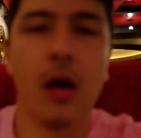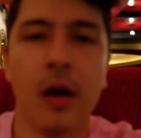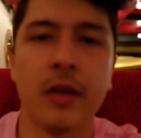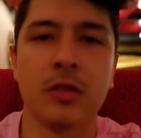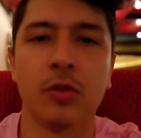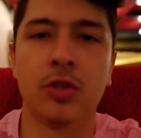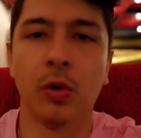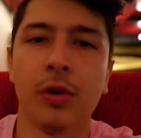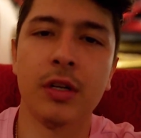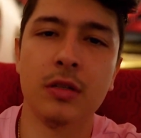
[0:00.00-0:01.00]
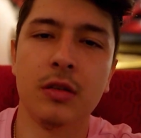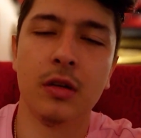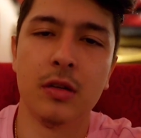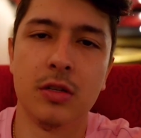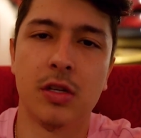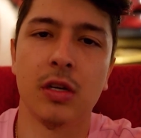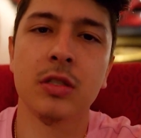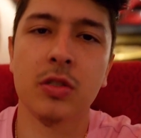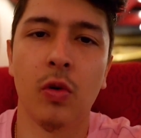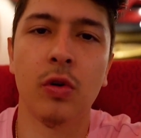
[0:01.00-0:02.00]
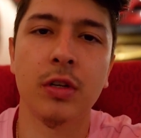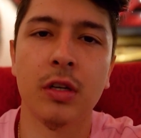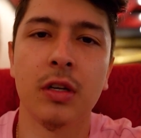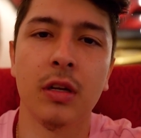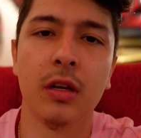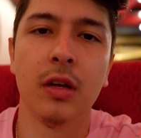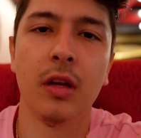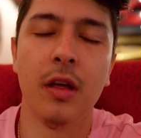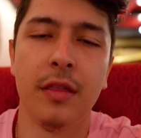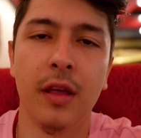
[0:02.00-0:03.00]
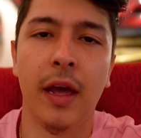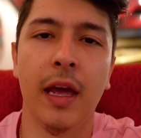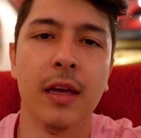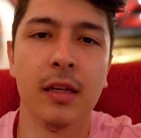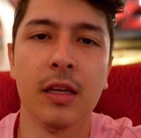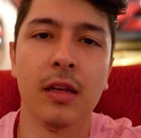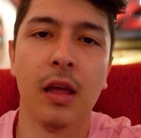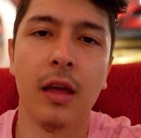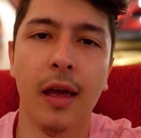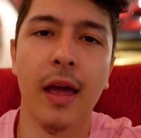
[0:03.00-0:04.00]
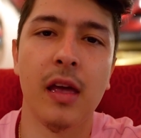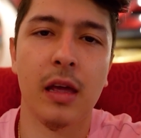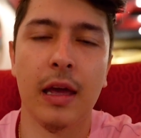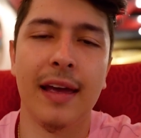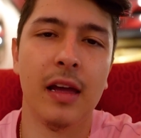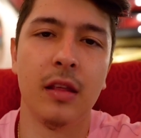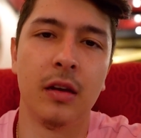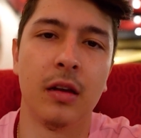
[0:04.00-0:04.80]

All right, so Jordan just ordered the Haley, aka the